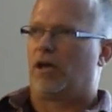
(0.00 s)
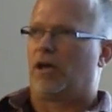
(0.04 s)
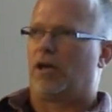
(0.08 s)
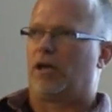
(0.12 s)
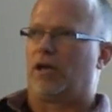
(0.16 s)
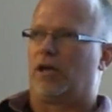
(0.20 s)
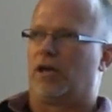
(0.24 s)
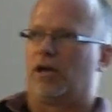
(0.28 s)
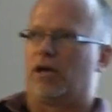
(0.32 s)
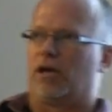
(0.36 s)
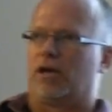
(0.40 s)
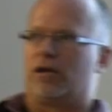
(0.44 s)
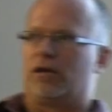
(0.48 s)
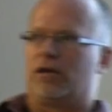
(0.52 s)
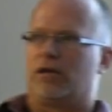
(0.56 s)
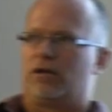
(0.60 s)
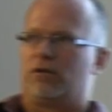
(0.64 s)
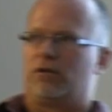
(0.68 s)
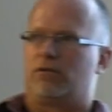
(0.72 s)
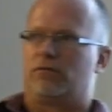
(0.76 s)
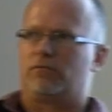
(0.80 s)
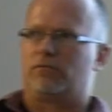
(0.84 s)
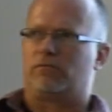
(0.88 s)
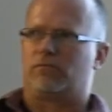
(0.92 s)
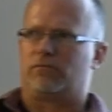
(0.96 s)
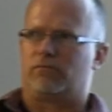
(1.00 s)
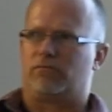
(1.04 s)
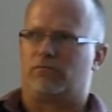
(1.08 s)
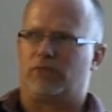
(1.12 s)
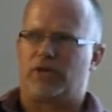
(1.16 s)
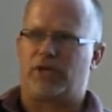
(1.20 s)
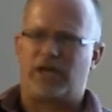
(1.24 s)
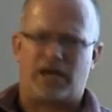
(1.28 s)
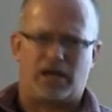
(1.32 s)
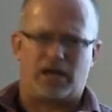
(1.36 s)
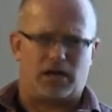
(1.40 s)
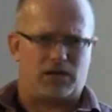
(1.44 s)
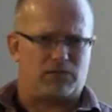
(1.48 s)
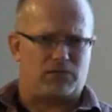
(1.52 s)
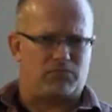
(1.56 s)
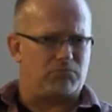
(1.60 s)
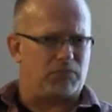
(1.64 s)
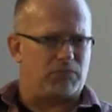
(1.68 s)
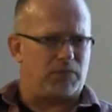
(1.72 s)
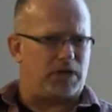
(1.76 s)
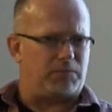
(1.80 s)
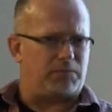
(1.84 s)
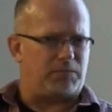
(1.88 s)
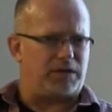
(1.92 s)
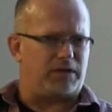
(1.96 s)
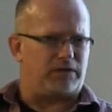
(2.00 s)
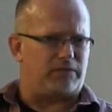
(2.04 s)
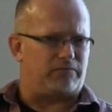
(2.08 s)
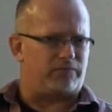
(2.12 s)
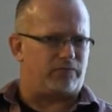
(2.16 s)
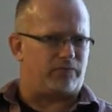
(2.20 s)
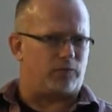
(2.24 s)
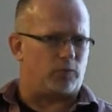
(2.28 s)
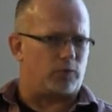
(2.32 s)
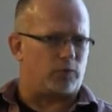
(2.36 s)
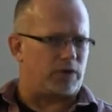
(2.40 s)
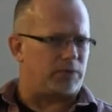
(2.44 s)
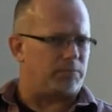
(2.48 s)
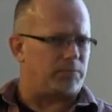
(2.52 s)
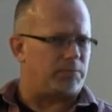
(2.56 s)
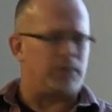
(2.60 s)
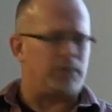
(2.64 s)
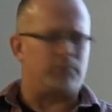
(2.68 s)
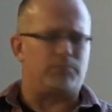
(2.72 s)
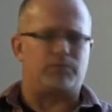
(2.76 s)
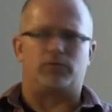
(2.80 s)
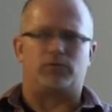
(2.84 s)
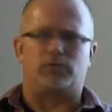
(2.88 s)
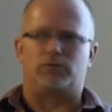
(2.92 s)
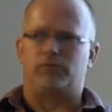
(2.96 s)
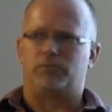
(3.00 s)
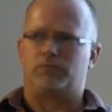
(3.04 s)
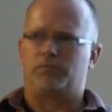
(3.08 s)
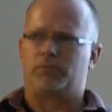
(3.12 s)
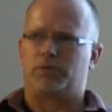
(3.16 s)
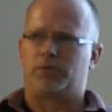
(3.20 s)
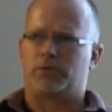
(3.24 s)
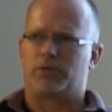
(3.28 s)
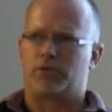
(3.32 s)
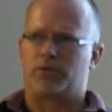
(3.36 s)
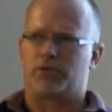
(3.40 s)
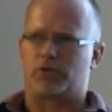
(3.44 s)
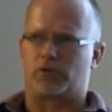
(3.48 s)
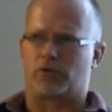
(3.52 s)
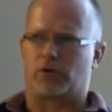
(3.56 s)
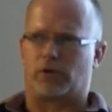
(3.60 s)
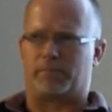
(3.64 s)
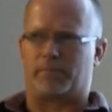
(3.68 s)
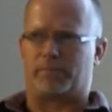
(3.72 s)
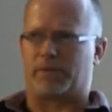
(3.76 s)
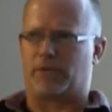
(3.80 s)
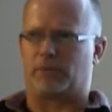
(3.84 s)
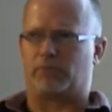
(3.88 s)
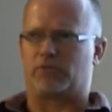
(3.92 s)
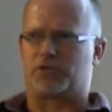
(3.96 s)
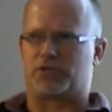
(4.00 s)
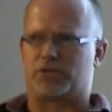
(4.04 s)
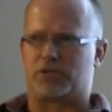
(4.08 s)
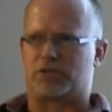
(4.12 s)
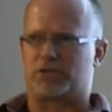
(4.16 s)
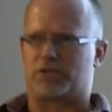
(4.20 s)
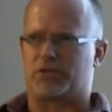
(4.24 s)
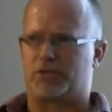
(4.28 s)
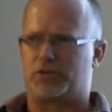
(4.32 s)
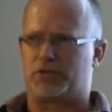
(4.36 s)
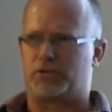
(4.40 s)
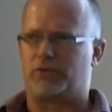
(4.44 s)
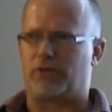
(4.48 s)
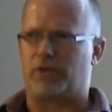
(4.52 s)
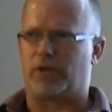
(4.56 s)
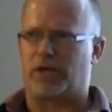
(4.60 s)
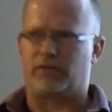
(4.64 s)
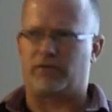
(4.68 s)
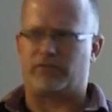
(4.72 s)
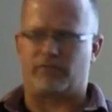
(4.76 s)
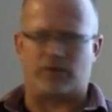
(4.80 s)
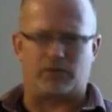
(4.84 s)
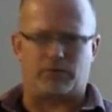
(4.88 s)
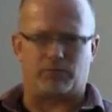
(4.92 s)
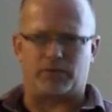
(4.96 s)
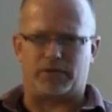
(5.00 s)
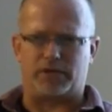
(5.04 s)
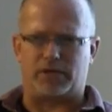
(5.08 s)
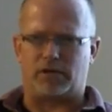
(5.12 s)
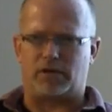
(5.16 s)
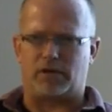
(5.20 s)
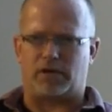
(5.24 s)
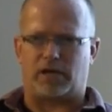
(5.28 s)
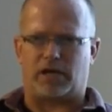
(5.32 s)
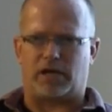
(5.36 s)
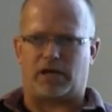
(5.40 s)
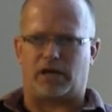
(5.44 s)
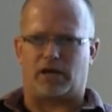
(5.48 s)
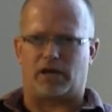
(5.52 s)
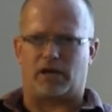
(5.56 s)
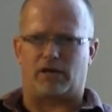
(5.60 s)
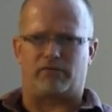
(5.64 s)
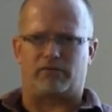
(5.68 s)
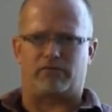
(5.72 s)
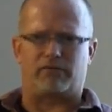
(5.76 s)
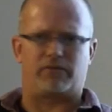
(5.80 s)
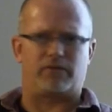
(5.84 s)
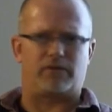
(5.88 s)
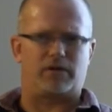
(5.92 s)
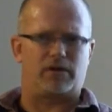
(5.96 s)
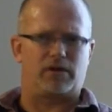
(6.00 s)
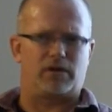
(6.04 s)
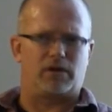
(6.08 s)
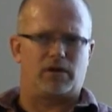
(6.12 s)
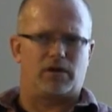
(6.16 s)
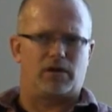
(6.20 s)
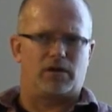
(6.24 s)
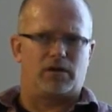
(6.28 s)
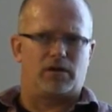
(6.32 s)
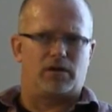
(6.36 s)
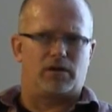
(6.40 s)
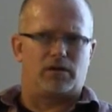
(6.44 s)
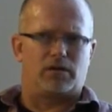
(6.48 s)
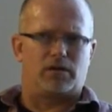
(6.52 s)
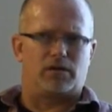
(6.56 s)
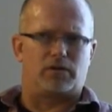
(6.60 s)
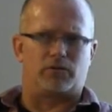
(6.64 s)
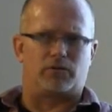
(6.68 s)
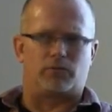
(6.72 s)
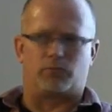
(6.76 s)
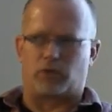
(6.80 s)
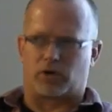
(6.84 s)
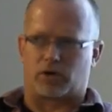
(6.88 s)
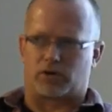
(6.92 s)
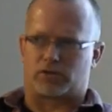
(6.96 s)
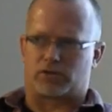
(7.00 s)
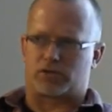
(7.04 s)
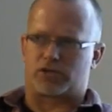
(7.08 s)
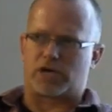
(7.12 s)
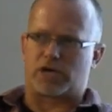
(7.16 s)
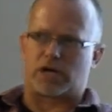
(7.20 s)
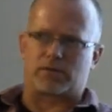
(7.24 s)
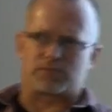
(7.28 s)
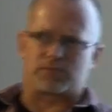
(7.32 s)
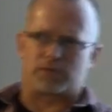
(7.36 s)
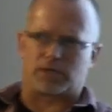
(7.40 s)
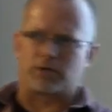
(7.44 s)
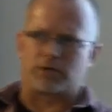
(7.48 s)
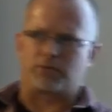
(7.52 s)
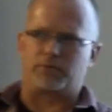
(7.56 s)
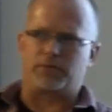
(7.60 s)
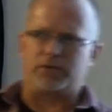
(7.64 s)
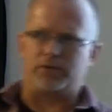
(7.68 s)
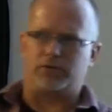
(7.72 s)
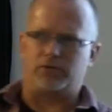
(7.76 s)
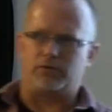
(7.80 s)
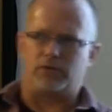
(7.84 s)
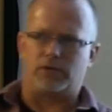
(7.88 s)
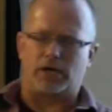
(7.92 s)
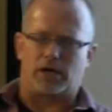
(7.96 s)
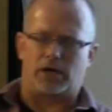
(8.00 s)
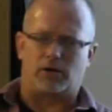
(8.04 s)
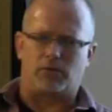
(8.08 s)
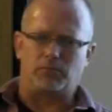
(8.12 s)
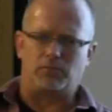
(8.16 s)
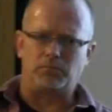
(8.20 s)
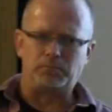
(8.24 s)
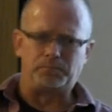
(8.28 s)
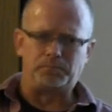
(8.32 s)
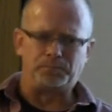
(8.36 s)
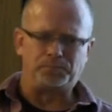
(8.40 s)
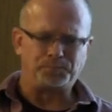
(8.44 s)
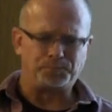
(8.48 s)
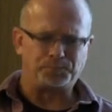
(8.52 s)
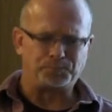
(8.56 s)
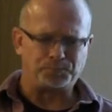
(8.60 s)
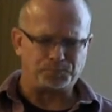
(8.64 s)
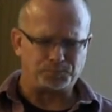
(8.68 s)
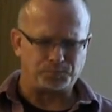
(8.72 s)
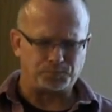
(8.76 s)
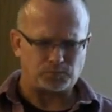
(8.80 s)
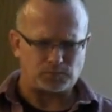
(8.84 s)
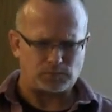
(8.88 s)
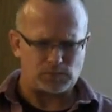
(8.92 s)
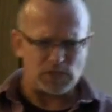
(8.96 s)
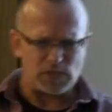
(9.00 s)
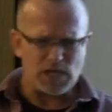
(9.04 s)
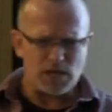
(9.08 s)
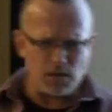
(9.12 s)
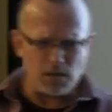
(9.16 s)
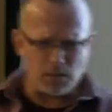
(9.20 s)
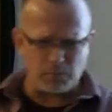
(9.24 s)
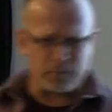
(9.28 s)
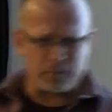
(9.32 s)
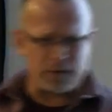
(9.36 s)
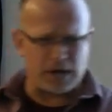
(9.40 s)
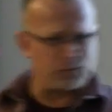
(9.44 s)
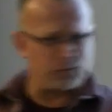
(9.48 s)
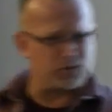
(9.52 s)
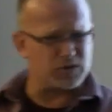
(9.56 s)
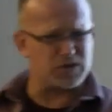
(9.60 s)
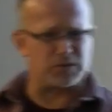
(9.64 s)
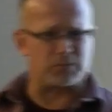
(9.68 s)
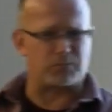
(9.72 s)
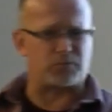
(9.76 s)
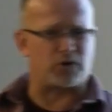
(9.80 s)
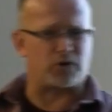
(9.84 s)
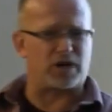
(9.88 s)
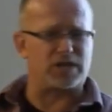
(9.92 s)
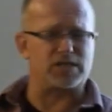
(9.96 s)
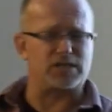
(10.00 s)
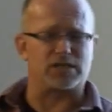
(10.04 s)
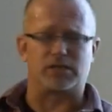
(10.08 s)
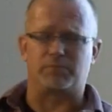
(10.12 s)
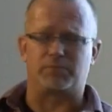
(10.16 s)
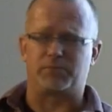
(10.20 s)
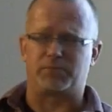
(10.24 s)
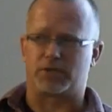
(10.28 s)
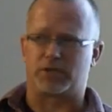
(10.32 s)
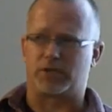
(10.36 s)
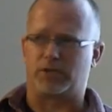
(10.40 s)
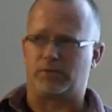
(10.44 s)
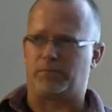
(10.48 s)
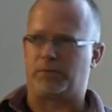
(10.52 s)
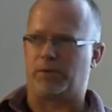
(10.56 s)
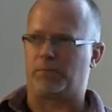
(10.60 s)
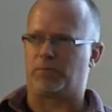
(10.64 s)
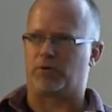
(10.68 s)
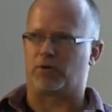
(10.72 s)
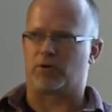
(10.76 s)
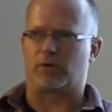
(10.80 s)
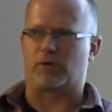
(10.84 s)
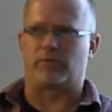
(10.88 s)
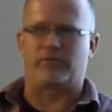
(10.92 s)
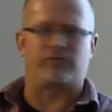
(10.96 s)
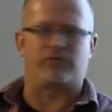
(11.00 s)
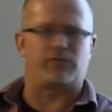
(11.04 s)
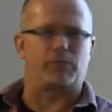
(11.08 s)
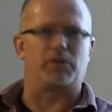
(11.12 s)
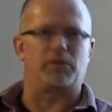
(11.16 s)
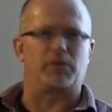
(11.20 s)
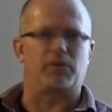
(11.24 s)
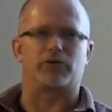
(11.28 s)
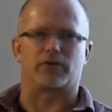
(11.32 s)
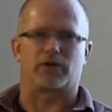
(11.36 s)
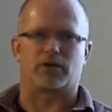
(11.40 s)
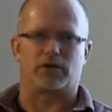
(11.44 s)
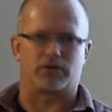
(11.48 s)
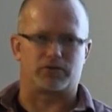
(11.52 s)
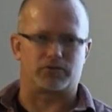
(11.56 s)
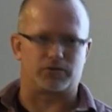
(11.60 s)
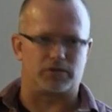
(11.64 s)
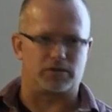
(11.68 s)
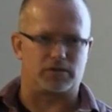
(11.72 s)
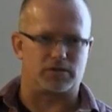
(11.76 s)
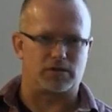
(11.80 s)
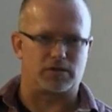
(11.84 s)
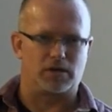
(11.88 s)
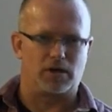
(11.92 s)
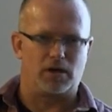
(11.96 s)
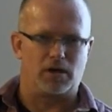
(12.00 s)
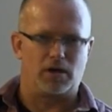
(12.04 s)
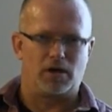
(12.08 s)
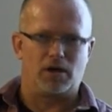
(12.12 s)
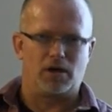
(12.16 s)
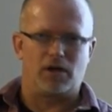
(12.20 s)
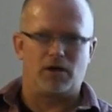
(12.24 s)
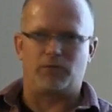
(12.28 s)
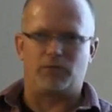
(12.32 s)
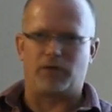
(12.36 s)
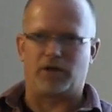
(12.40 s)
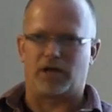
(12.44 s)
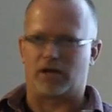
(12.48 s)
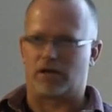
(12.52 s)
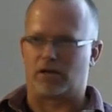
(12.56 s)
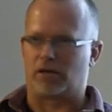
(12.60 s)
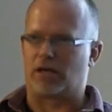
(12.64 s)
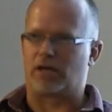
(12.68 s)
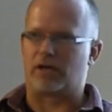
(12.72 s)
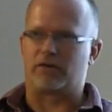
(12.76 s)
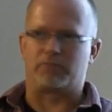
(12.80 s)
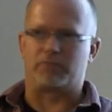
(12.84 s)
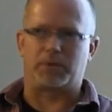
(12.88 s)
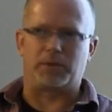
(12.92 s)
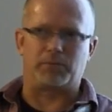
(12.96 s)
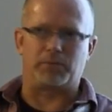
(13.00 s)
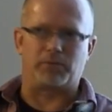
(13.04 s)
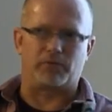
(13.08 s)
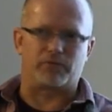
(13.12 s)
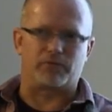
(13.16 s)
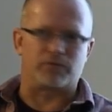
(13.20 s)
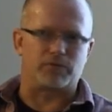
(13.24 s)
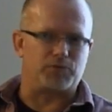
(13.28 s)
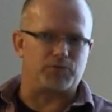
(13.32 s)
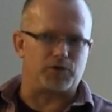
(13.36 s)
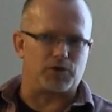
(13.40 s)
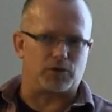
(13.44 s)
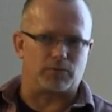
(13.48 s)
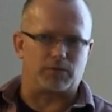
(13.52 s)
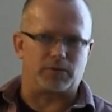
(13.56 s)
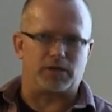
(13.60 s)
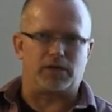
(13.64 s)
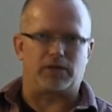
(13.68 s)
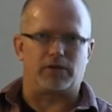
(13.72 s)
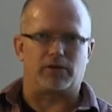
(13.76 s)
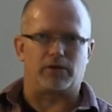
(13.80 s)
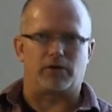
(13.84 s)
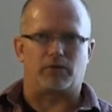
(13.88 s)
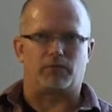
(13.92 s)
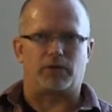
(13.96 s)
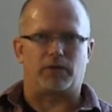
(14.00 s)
And we had maybe 40 people show up. And it was just a two day event. We didn't have the workshops like we do now. But I was surprised to see people coming from other countries. We had a lot of people from Germany there.